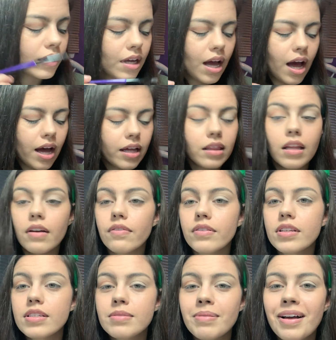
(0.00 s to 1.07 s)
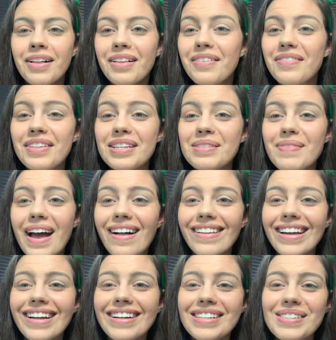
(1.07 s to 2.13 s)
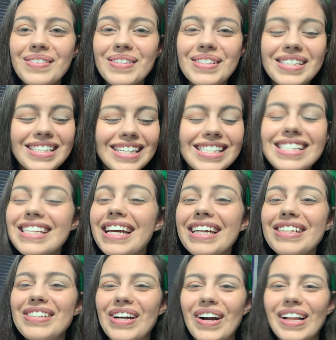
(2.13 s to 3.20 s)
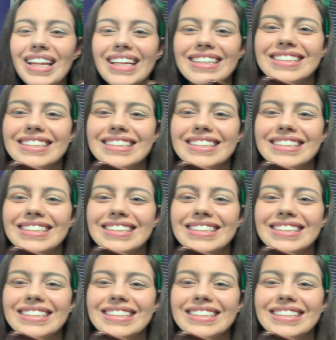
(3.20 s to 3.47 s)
I love the smell of this palette. It smells just like chocolate.